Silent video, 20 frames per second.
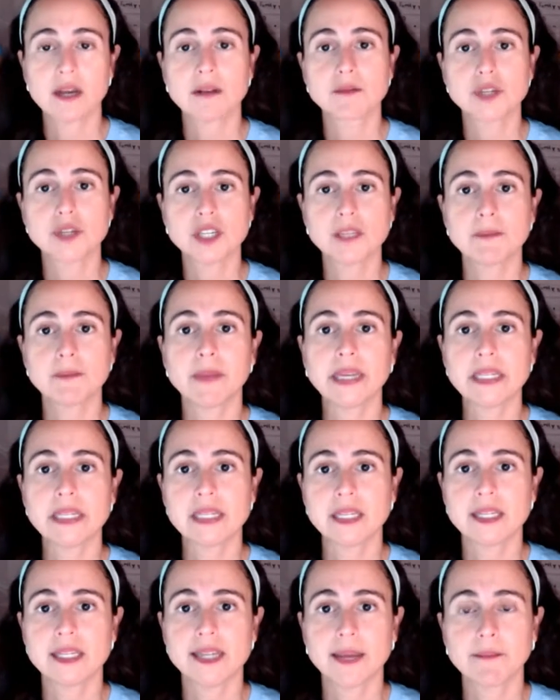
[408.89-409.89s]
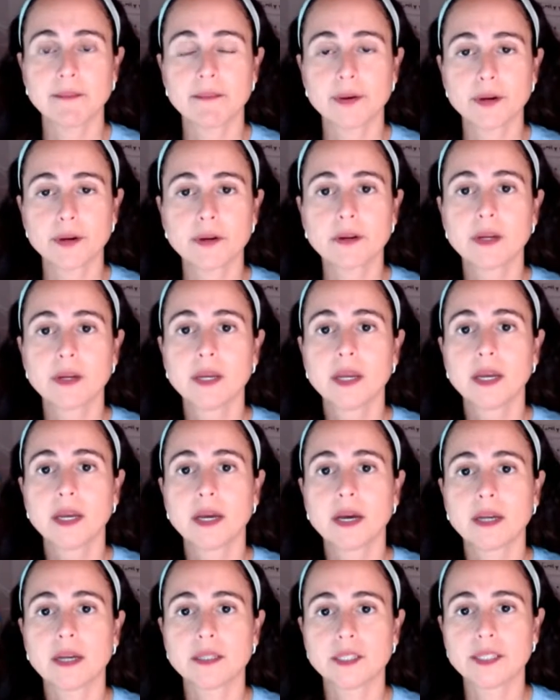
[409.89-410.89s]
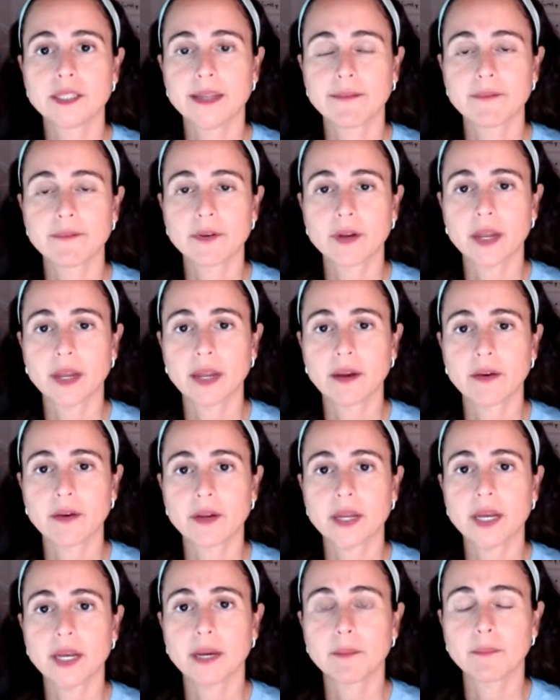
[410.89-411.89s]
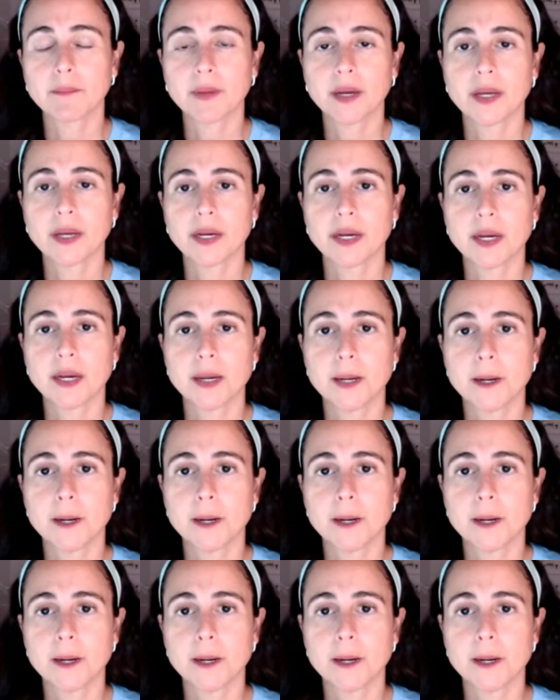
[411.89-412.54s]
she's based in Denver, the Denver area, but